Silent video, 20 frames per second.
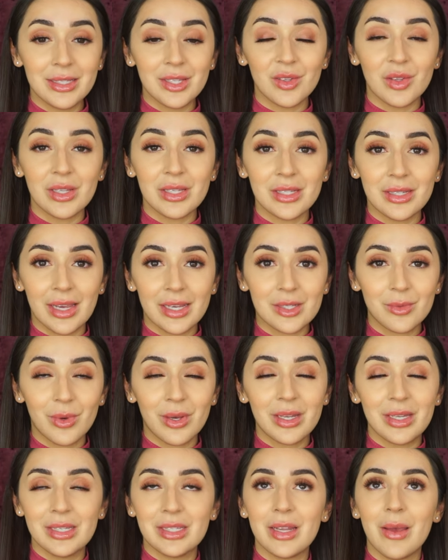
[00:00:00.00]
So this next
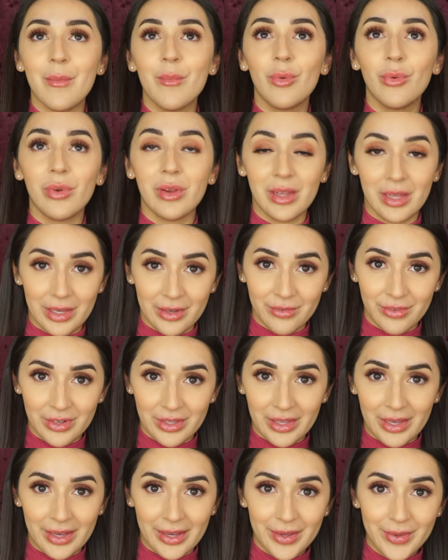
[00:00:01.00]
one is brilliant for
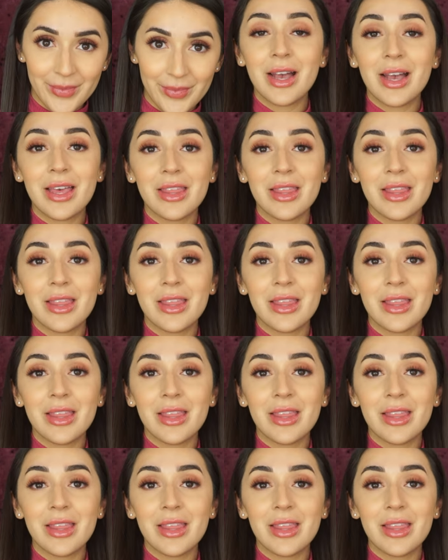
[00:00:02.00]
that.